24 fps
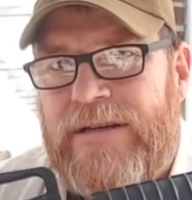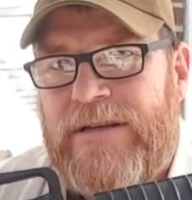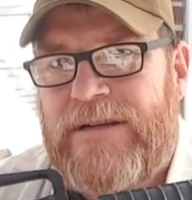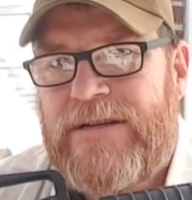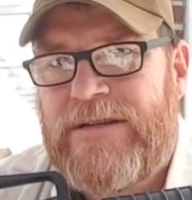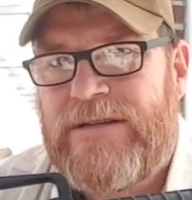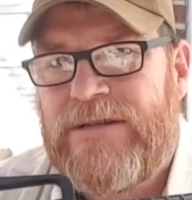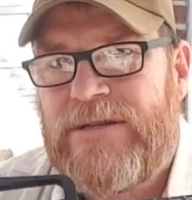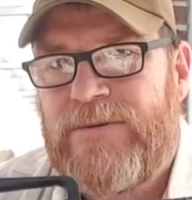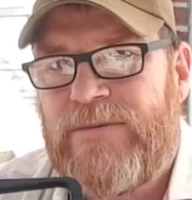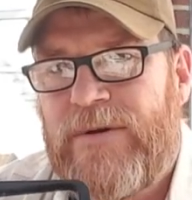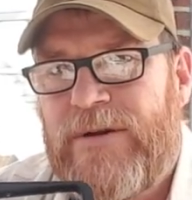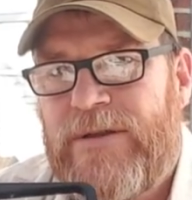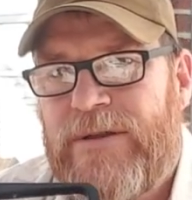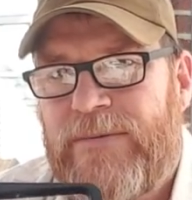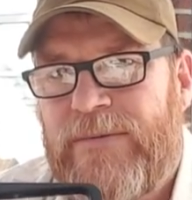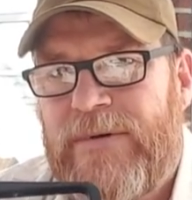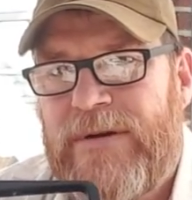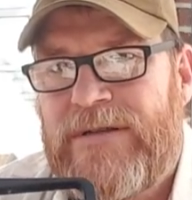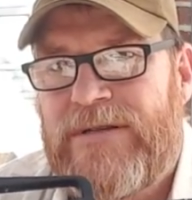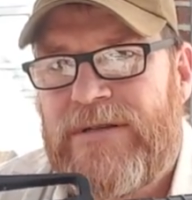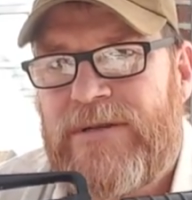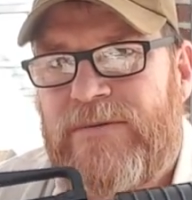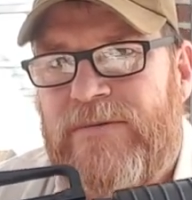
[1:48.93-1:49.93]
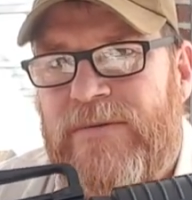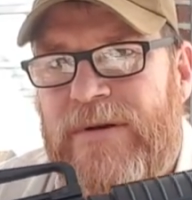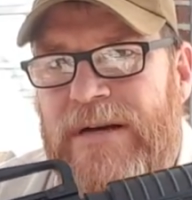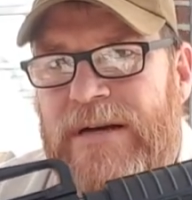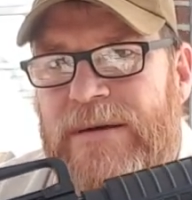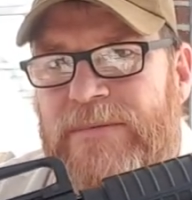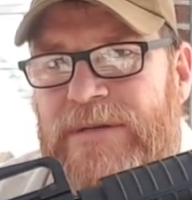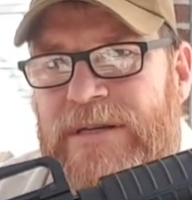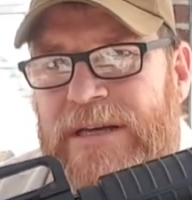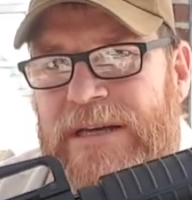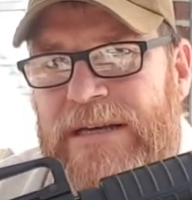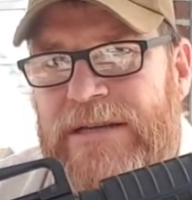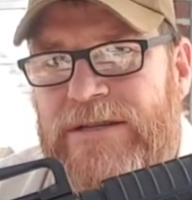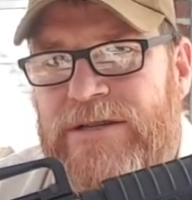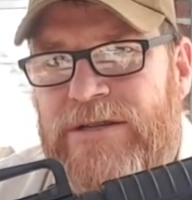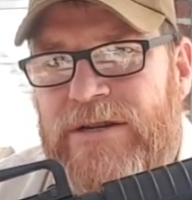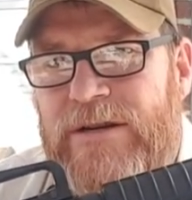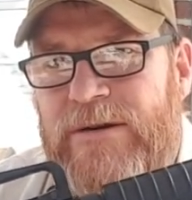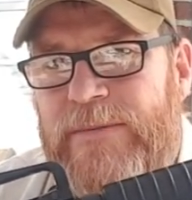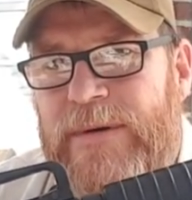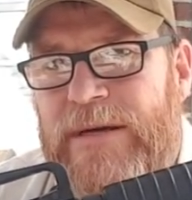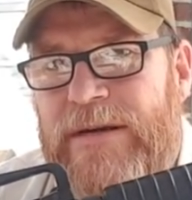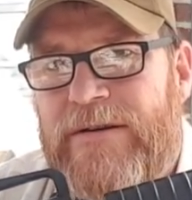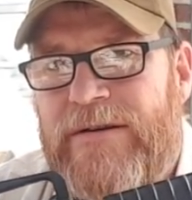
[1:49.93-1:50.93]
And this is one of the reasons why I'm saying,
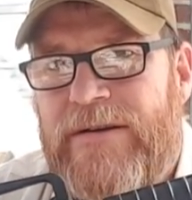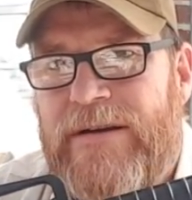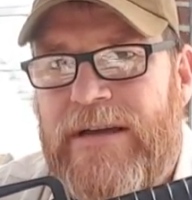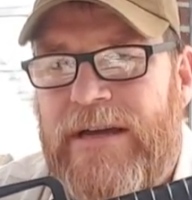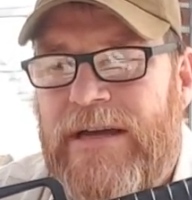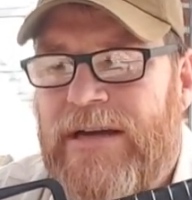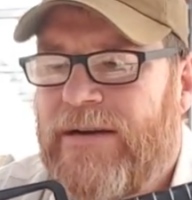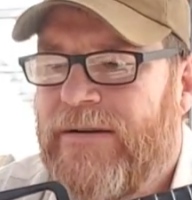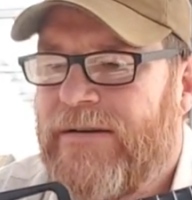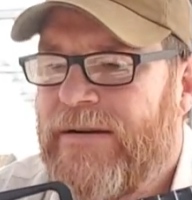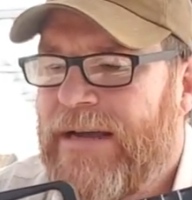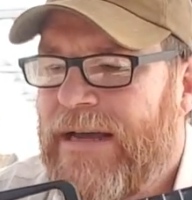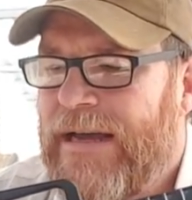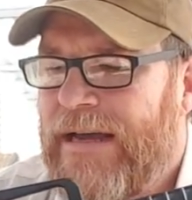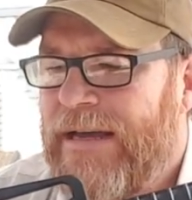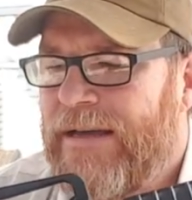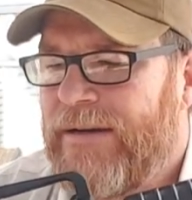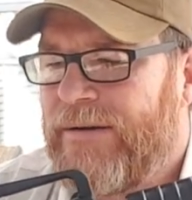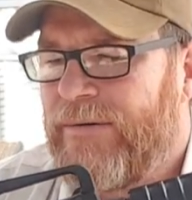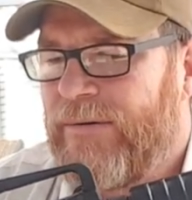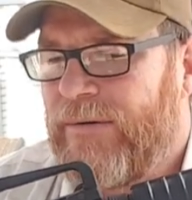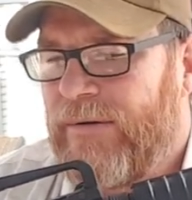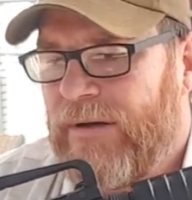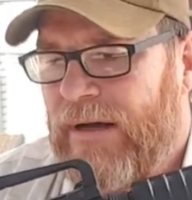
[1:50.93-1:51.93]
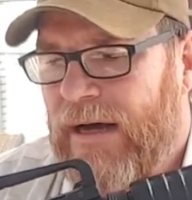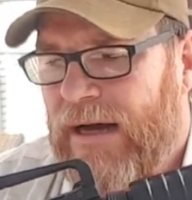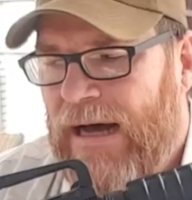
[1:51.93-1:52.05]
show me your carry handle.